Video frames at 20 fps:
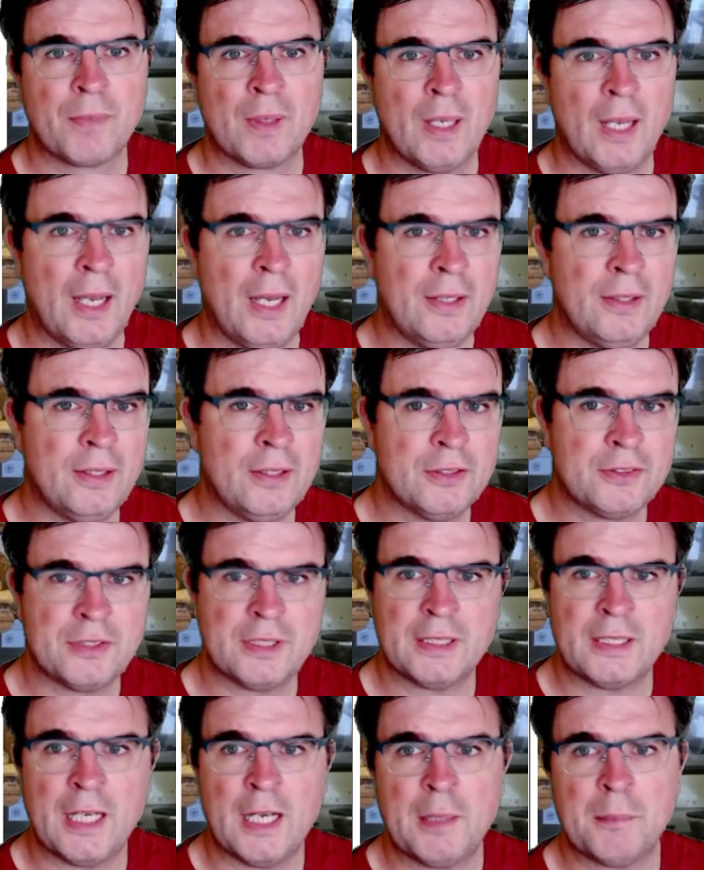And this
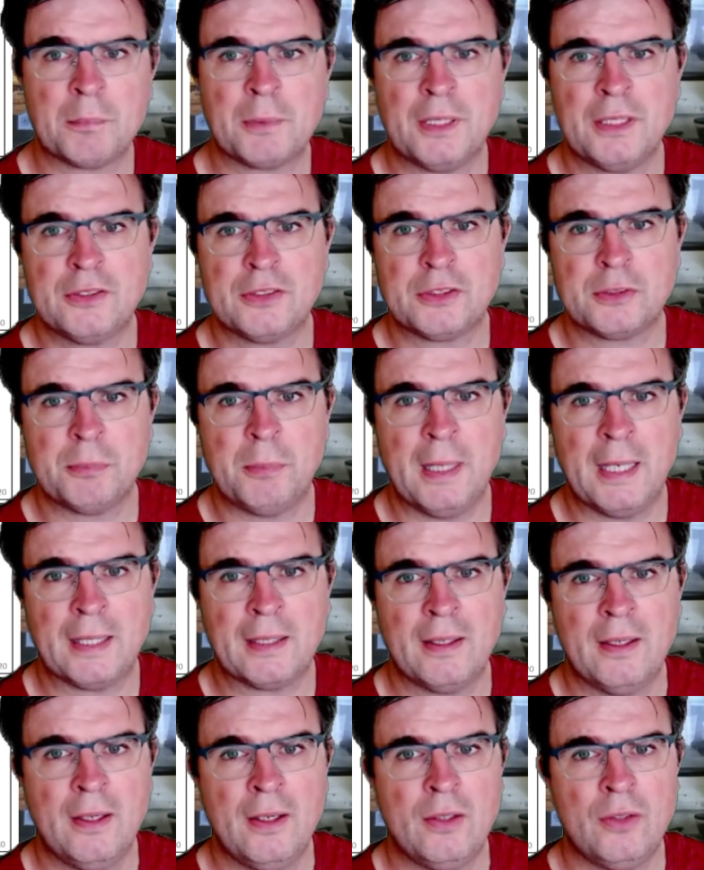again brings us back
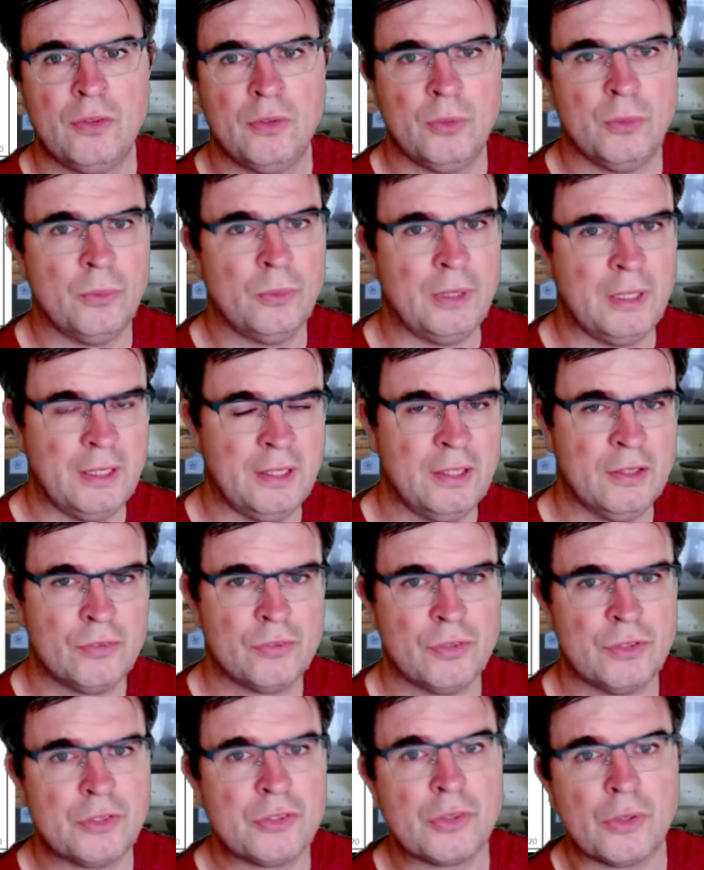to the
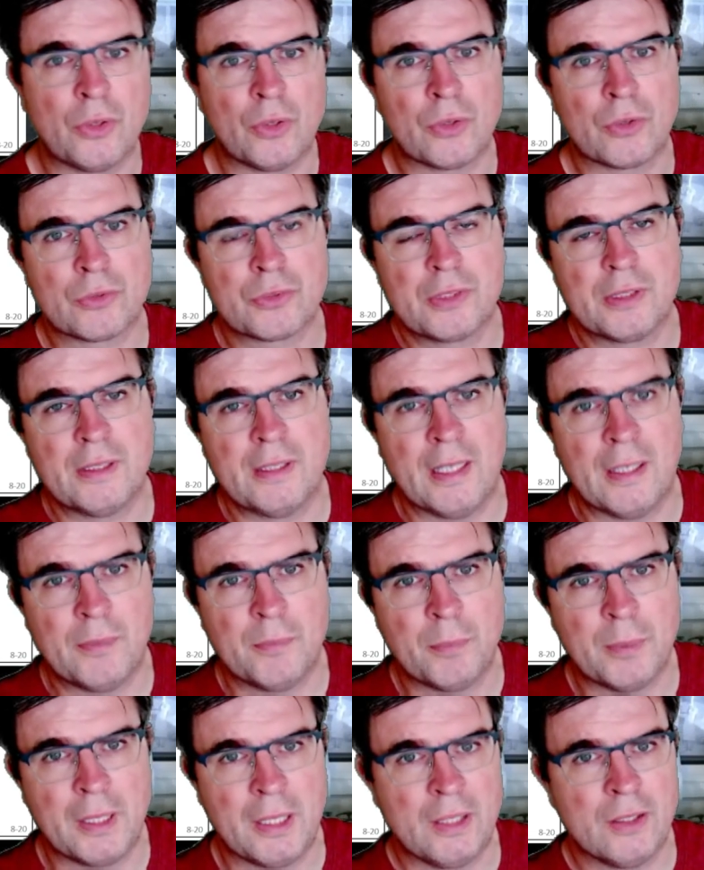indifference curves that
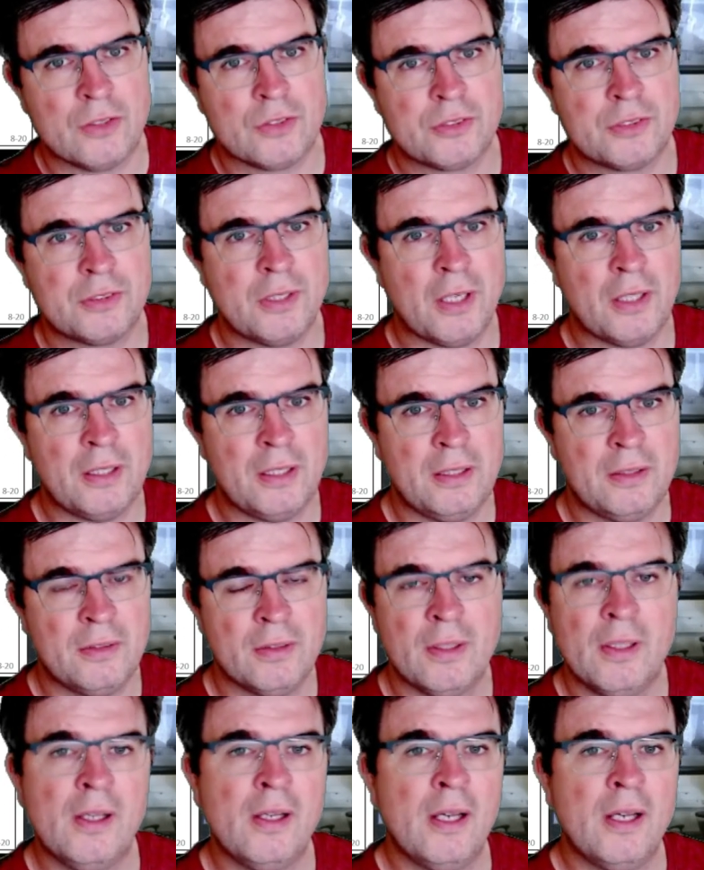we studied
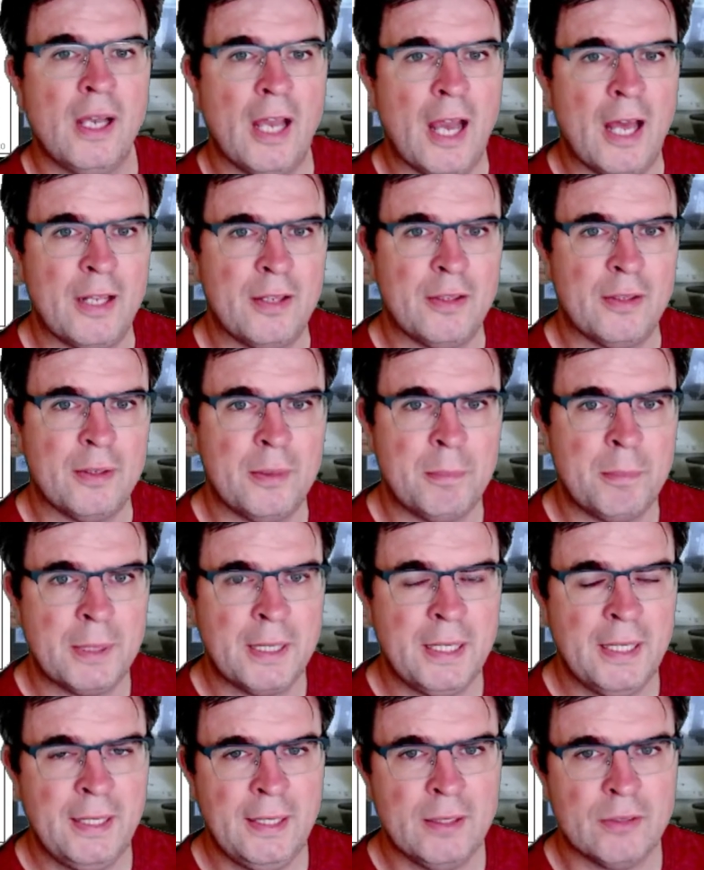at the
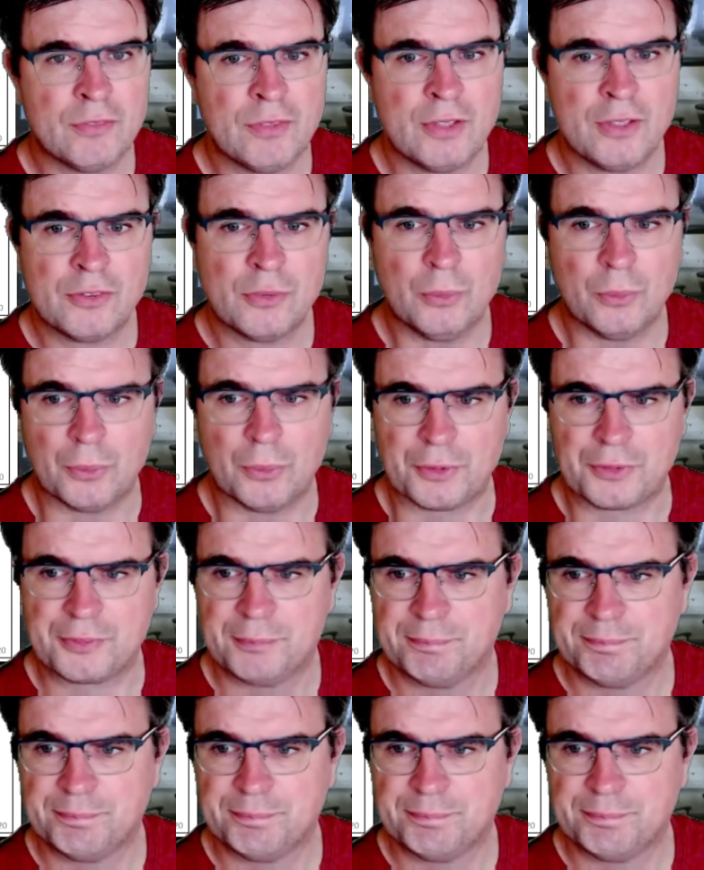beginning of this course.